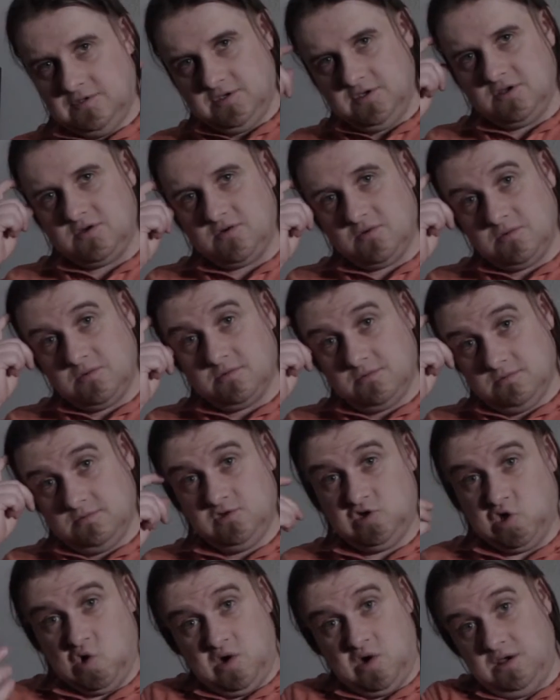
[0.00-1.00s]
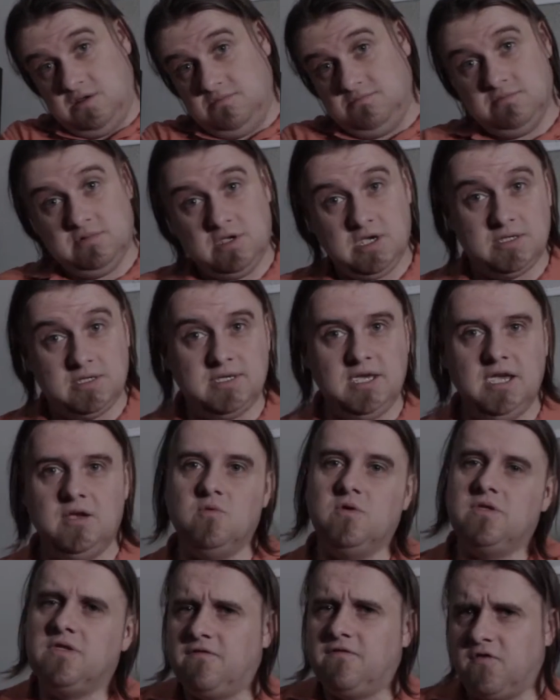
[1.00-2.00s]
you know, join a
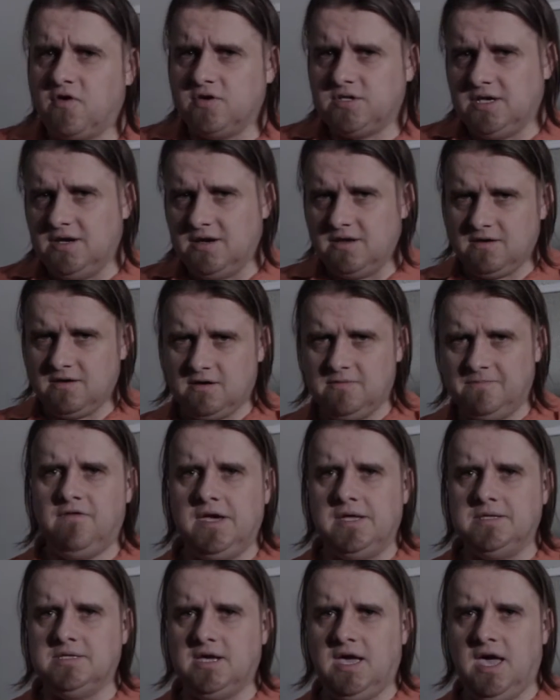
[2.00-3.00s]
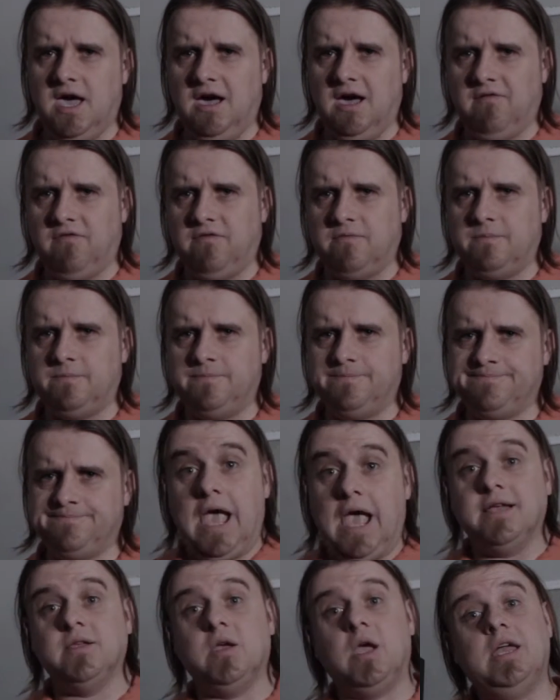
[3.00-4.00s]
seat with the 14 other fans I have.
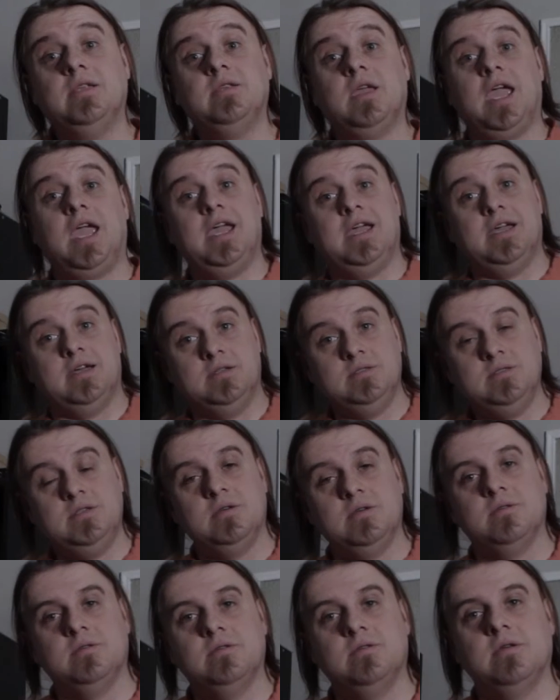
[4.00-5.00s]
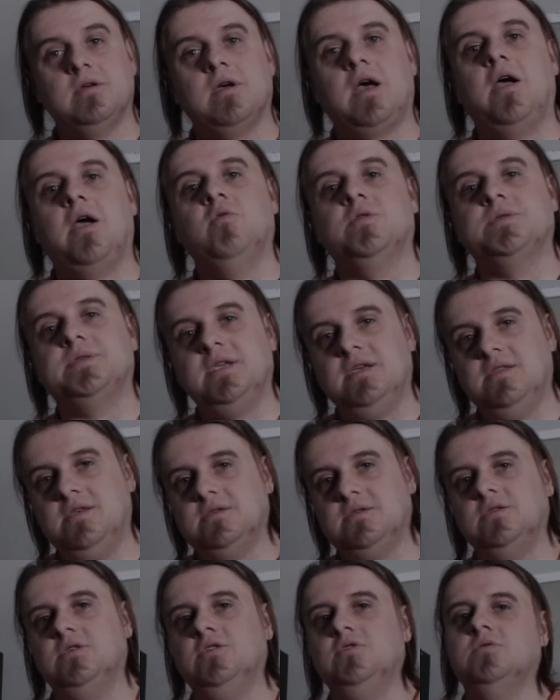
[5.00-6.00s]
And I will say
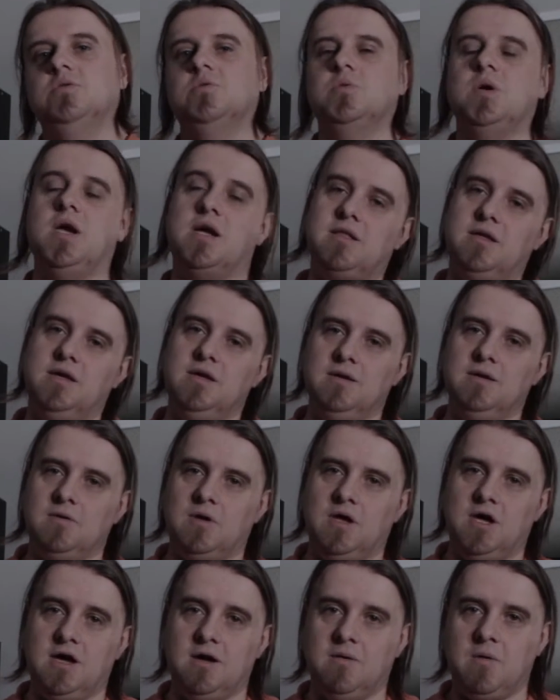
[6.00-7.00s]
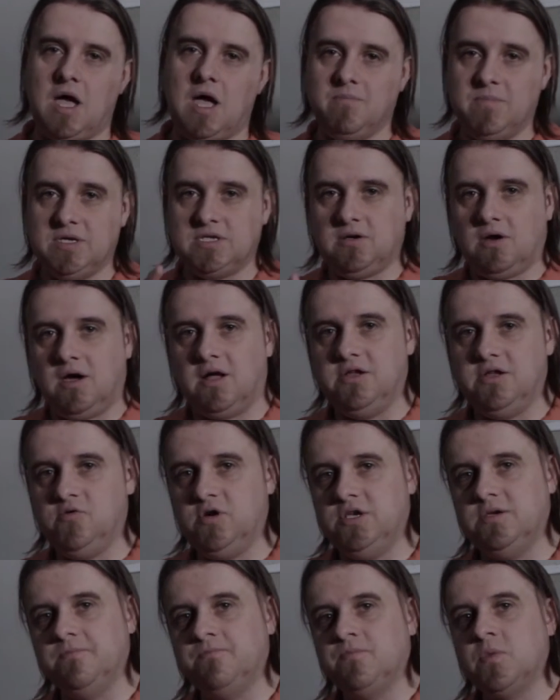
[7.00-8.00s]
this to you directly, Mr.
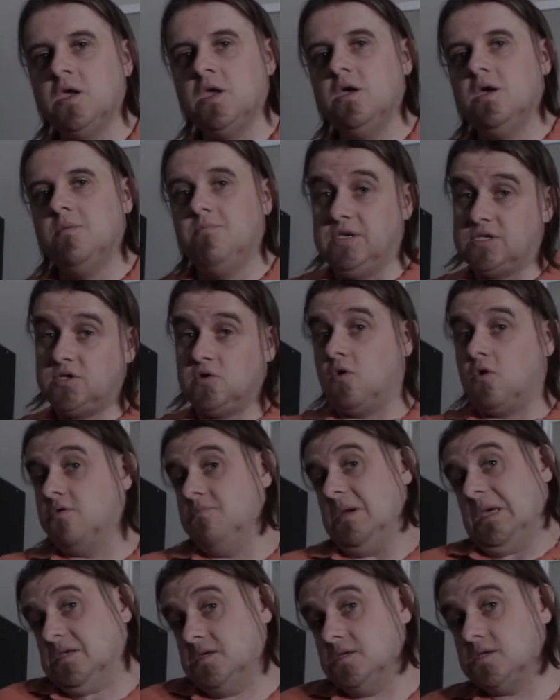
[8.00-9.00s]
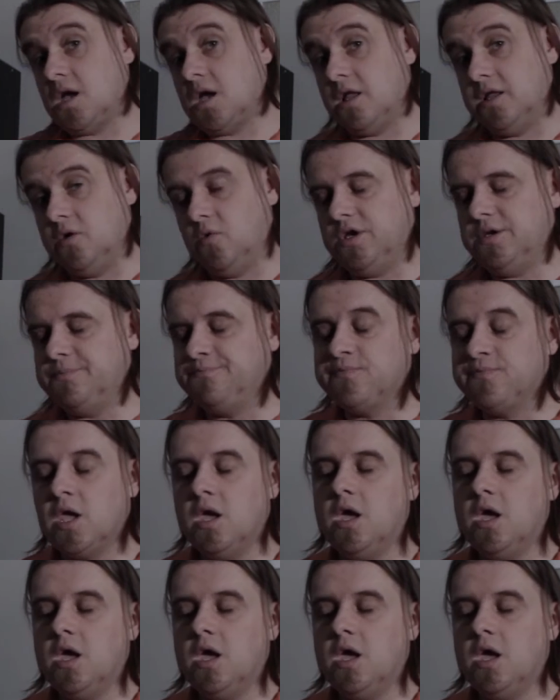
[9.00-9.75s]
Hollywood, Mr. or Mrs. Hollywood,